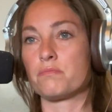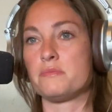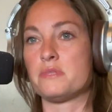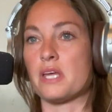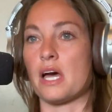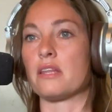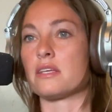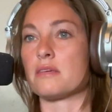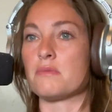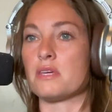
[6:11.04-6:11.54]

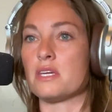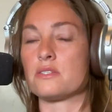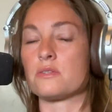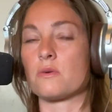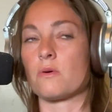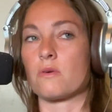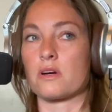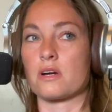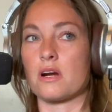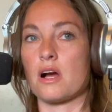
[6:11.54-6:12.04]
deli meat
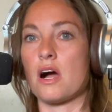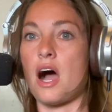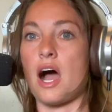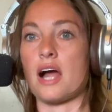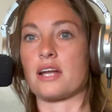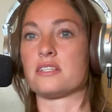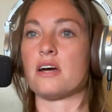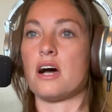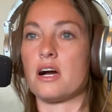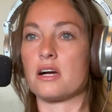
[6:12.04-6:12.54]
or
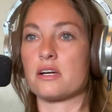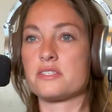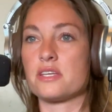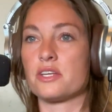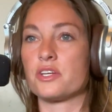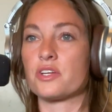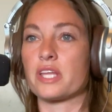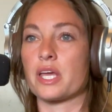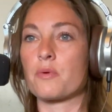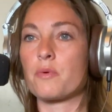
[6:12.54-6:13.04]
hot dogs
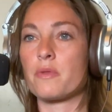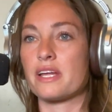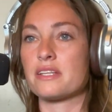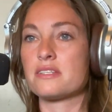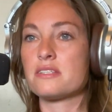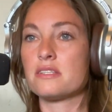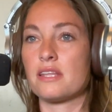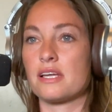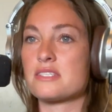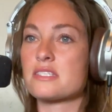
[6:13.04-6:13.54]
and you're like well
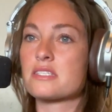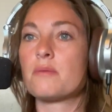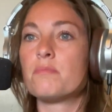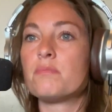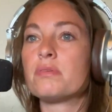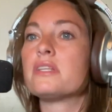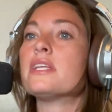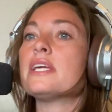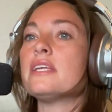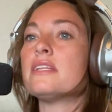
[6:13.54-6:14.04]
that that's
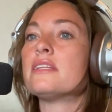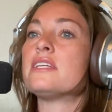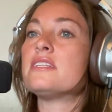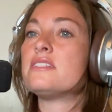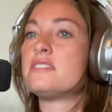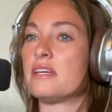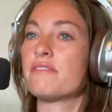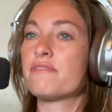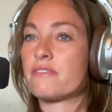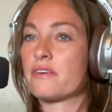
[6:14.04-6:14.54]
completely
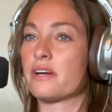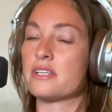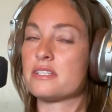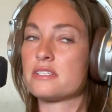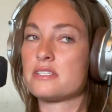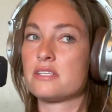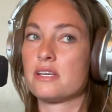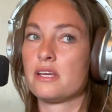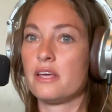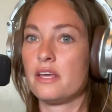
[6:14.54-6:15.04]

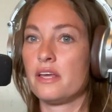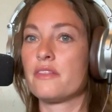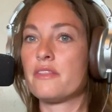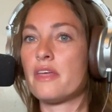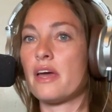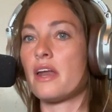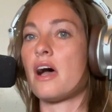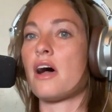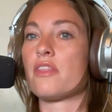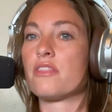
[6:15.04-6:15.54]
different
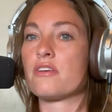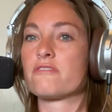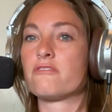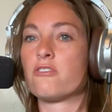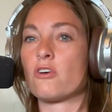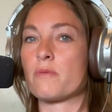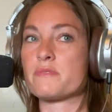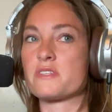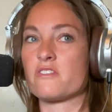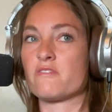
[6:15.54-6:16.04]
than other
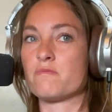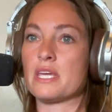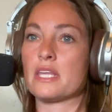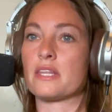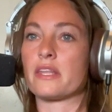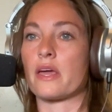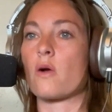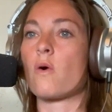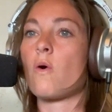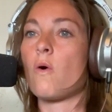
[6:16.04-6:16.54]
forms of meat
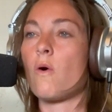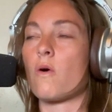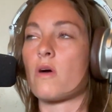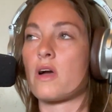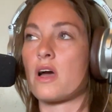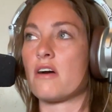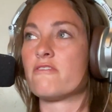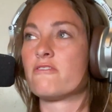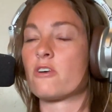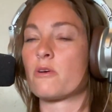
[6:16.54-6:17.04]
like a whole
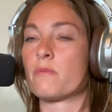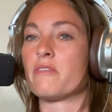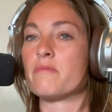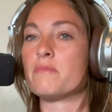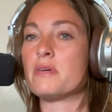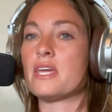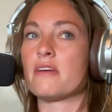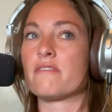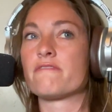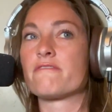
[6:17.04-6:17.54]
cut form of
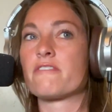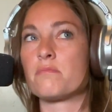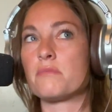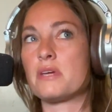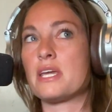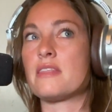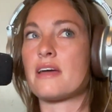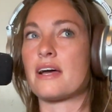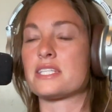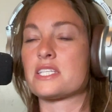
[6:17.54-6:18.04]
meat and for
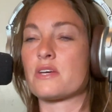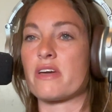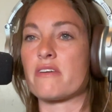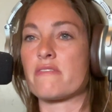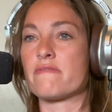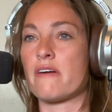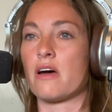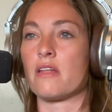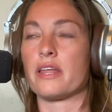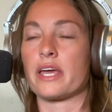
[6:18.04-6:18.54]
me that's how i
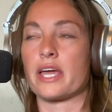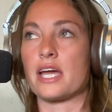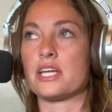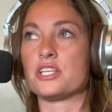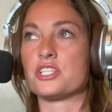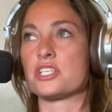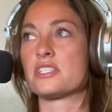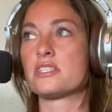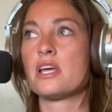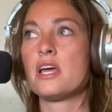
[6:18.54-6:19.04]
felt like i
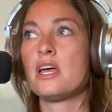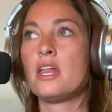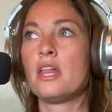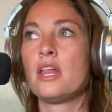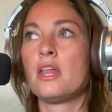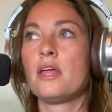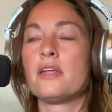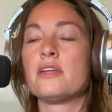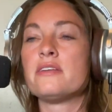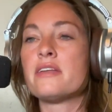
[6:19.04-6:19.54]
just
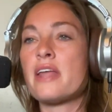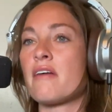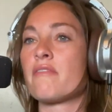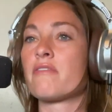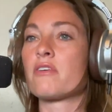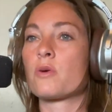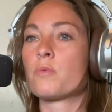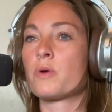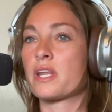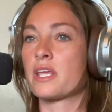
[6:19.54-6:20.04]

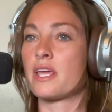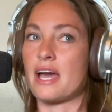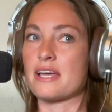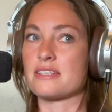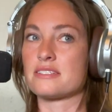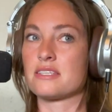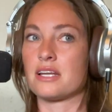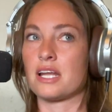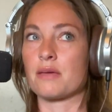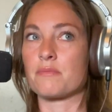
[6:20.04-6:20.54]
never would
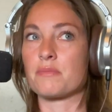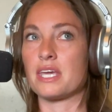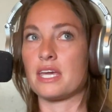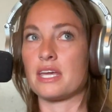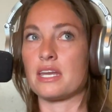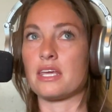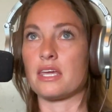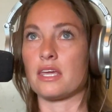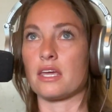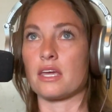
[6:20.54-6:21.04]
guess that i'm
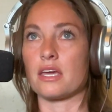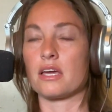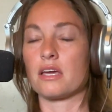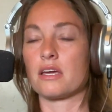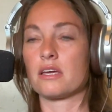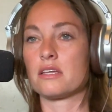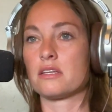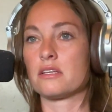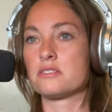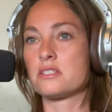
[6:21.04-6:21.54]
getting
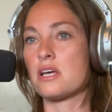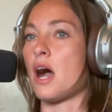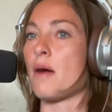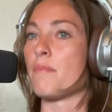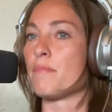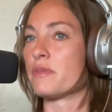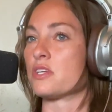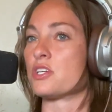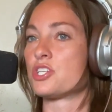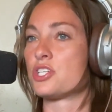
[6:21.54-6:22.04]

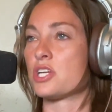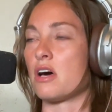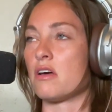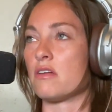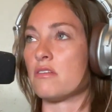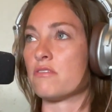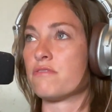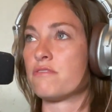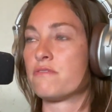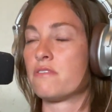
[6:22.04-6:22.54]
top of the
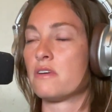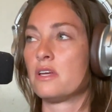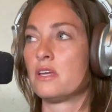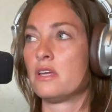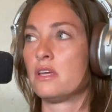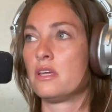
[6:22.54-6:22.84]
shelf